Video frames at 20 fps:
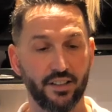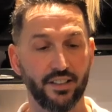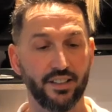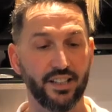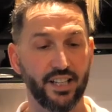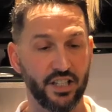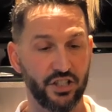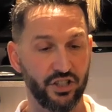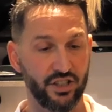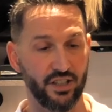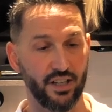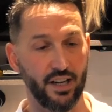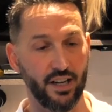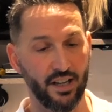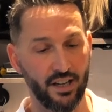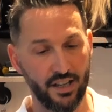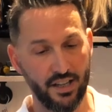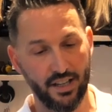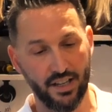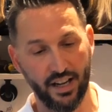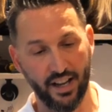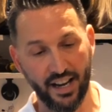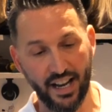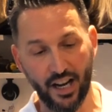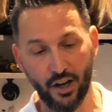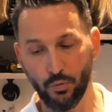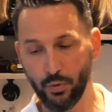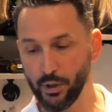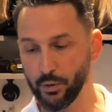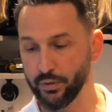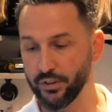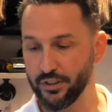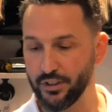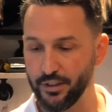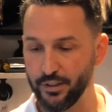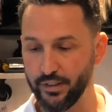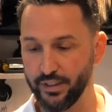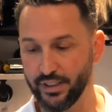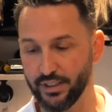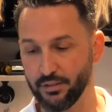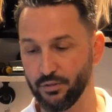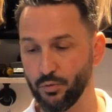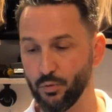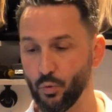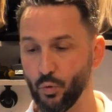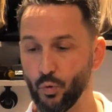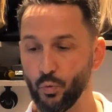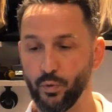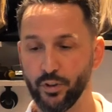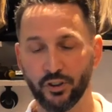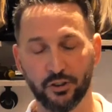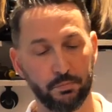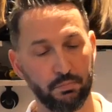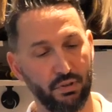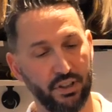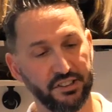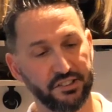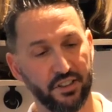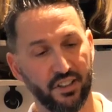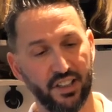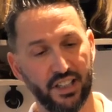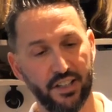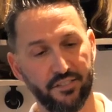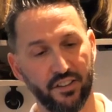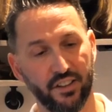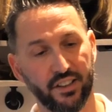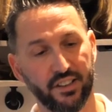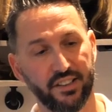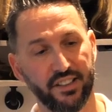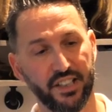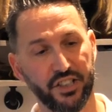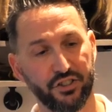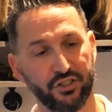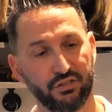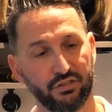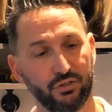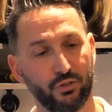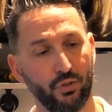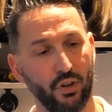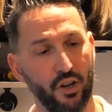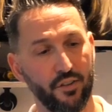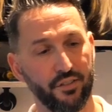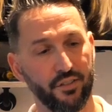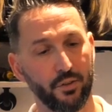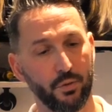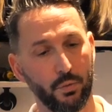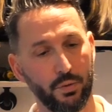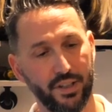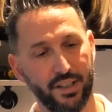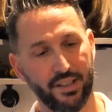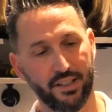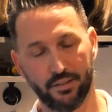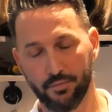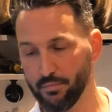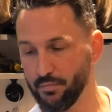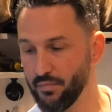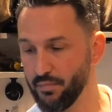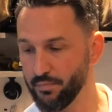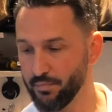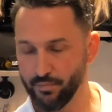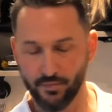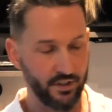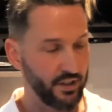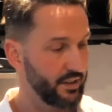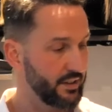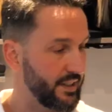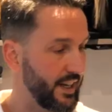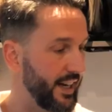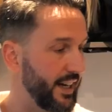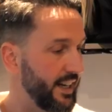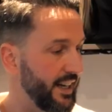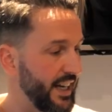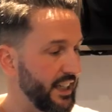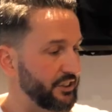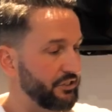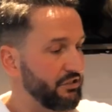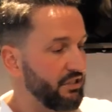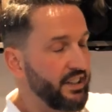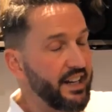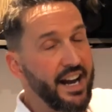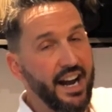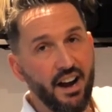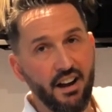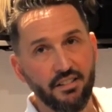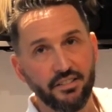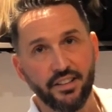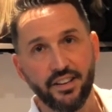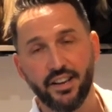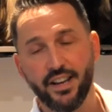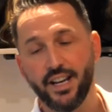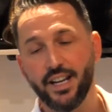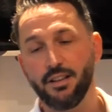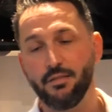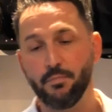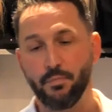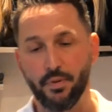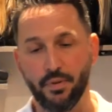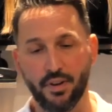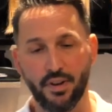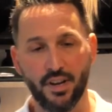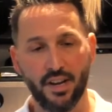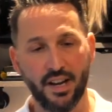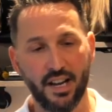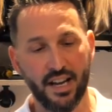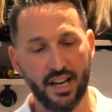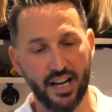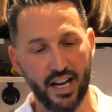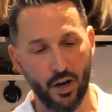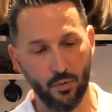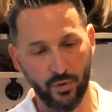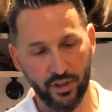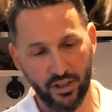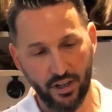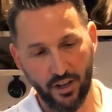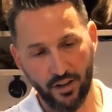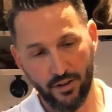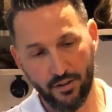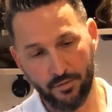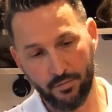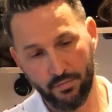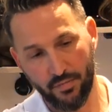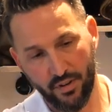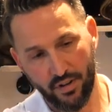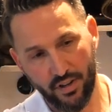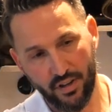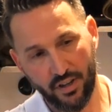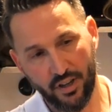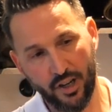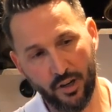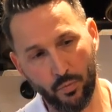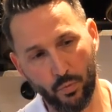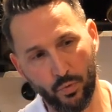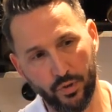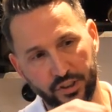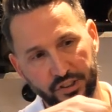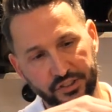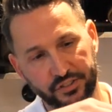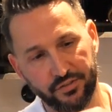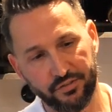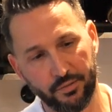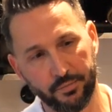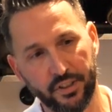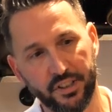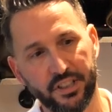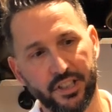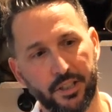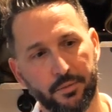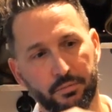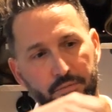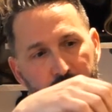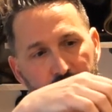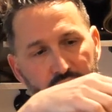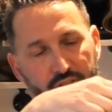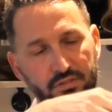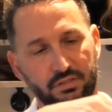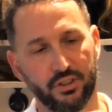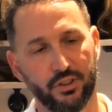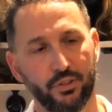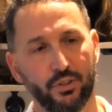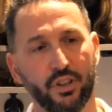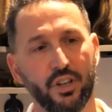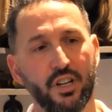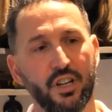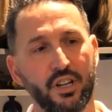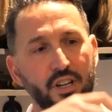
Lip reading: conditioner. And how we would do it, we'd spray the leave-in conditioner all over the wig, taking extra care at the nape, and we comb upwards from the tip to the root,